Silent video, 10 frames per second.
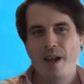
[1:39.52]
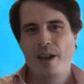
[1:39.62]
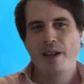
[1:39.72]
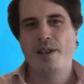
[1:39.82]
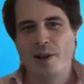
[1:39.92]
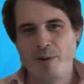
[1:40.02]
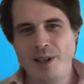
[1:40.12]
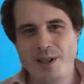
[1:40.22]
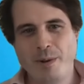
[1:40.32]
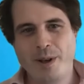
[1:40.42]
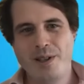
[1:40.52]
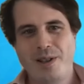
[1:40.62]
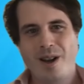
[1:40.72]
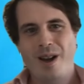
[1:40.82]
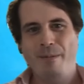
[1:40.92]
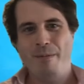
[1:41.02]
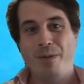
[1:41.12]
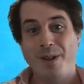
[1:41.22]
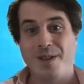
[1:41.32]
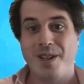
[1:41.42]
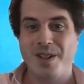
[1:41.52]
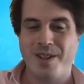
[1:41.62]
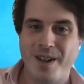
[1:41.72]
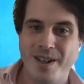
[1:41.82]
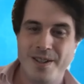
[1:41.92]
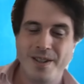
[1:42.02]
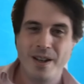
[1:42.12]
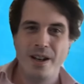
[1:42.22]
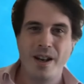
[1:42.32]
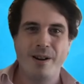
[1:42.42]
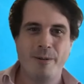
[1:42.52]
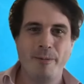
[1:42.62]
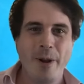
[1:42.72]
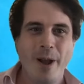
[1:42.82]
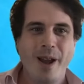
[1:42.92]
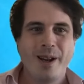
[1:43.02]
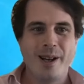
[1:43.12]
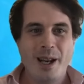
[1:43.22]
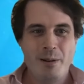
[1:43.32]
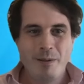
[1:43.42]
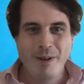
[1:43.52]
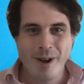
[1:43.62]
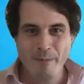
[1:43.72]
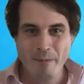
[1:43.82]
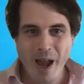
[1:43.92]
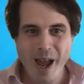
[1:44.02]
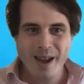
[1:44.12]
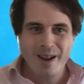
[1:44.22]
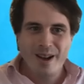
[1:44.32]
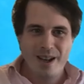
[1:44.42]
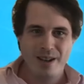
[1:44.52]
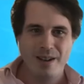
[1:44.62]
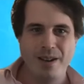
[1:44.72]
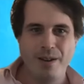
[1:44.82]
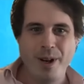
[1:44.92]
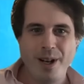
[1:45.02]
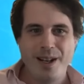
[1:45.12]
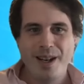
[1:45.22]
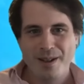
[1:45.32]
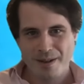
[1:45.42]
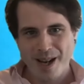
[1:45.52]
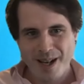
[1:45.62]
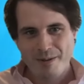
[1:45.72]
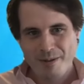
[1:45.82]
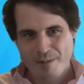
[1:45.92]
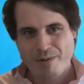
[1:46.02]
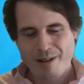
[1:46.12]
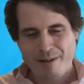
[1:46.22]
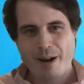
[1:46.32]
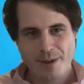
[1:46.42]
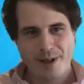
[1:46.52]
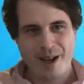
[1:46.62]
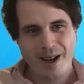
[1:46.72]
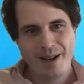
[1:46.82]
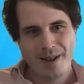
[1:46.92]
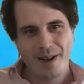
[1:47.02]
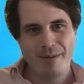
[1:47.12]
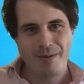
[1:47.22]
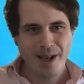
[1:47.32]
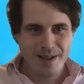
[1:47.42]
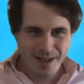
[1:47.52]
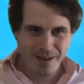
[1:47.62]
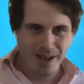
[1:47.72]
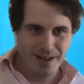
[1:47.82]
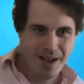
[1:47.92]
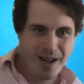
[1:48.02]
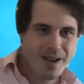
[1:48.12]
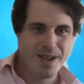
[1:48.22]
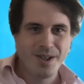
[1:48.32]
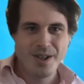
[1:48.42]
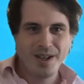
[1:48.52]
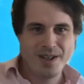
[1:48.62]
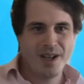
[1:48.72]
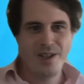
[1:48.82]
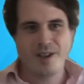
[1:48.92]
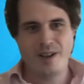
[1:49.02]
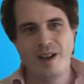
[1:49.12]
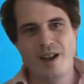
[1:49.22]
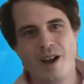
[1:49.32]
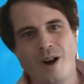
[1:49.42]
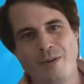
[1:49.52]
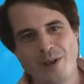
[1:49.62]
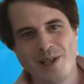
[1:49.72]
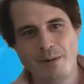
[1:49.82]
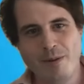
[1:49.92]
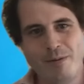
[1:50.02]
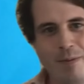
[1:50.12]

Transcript: the degree to which things are digitized. Now, clearly with AI, you really need data as a prerequisite, and to have data, you need digitization. Obviously, with